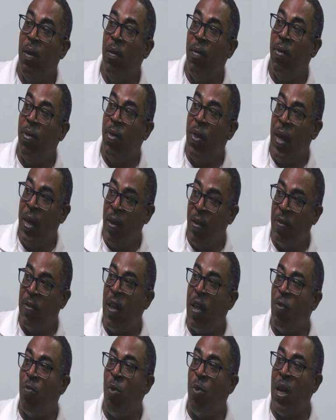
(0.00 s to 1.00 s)
things
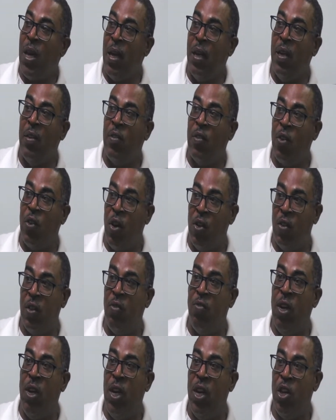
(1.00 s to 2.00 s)
that we can discuss in
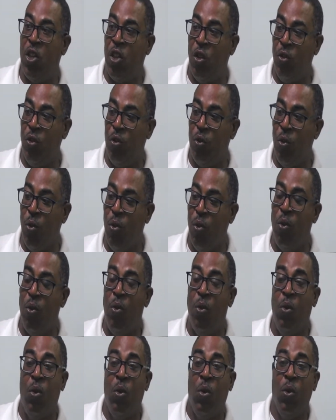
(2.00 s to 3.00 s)
relation to
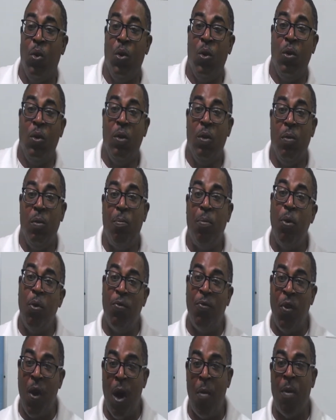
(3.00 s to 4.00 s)

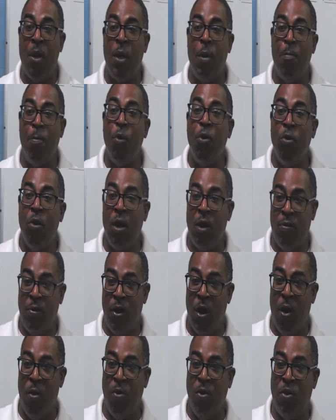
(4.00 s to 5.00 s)
forming the plural of
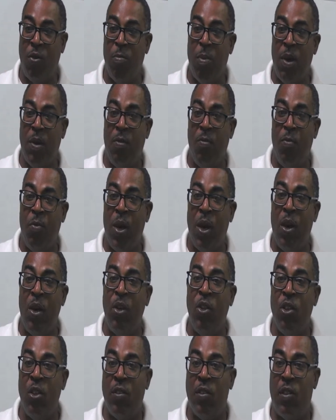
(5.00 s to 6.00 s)
nouns, but we're going to
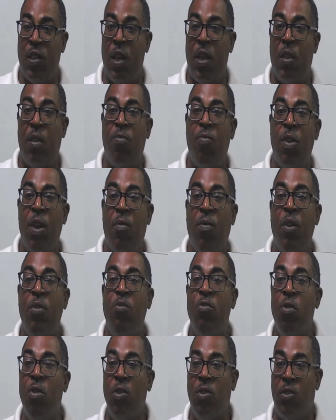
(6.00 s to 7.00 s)
just take three of the
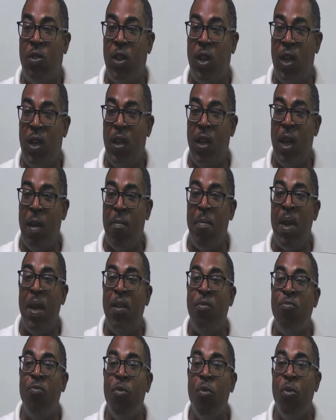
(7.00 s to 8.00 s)
rules today. There are many
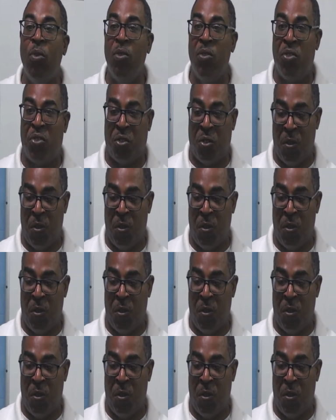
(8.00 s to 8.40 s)
rules.